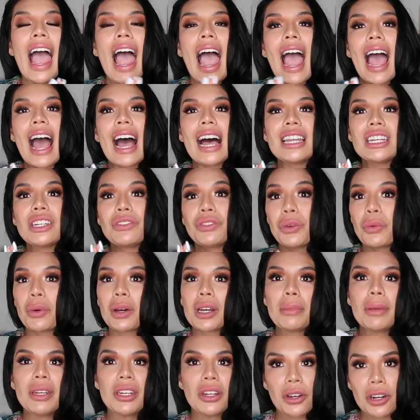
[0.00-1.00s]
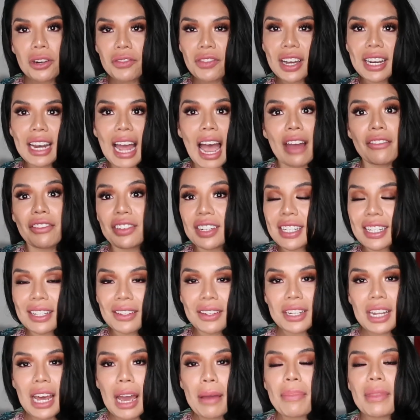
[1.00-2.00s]
And if you want to be notified every
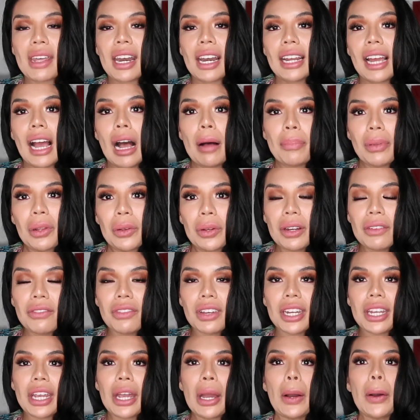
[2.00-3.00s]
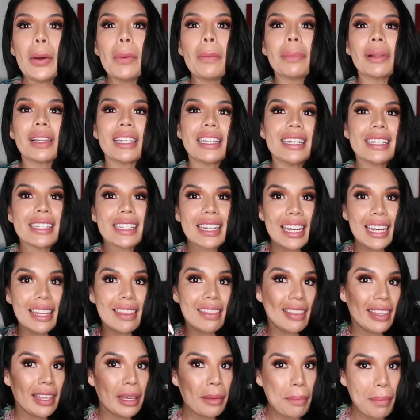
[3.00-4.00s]
single time that I upload a video, please
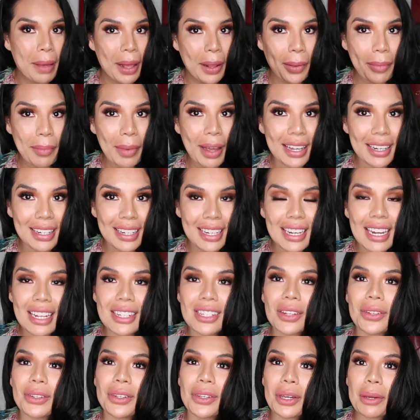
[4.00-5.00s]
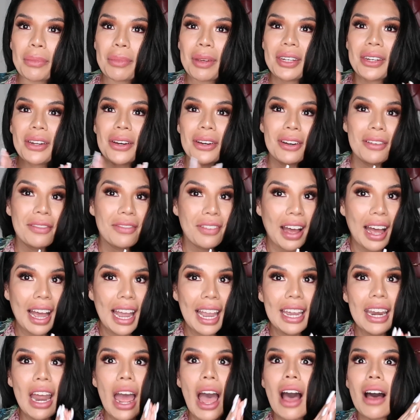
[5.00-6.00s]
hit the bell button so you can be
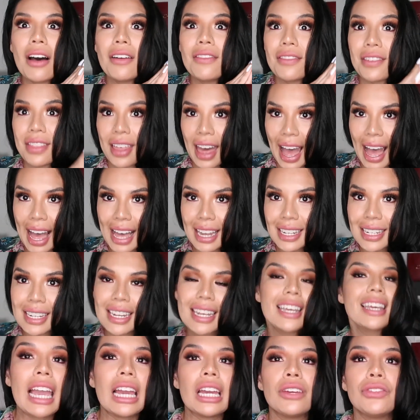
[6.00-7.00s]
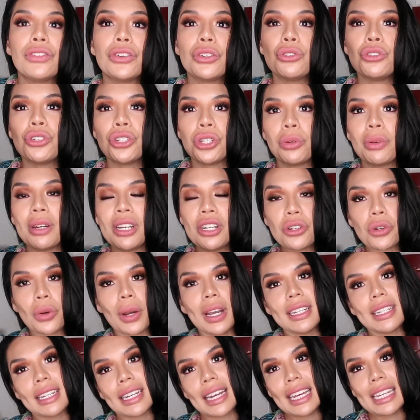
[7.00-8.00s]
notified of that. If you do
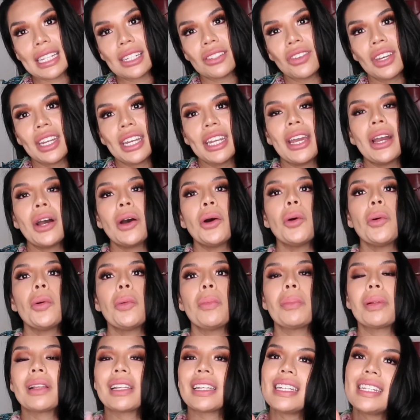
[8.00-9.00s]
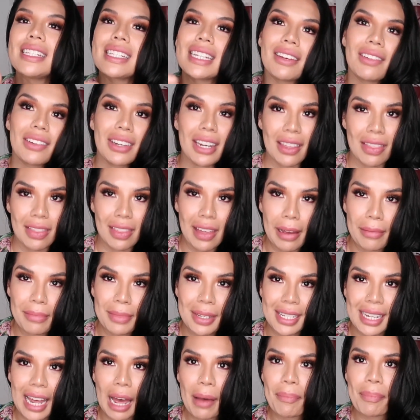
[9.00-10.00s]
enjoy today's video, please give it a
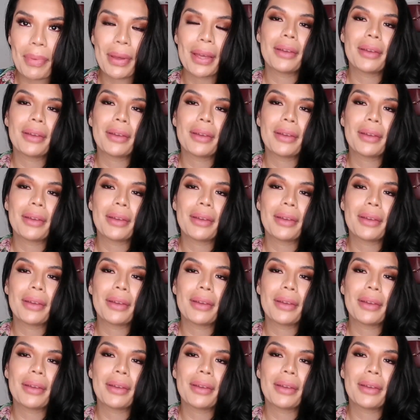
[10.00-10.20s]
thumbs up.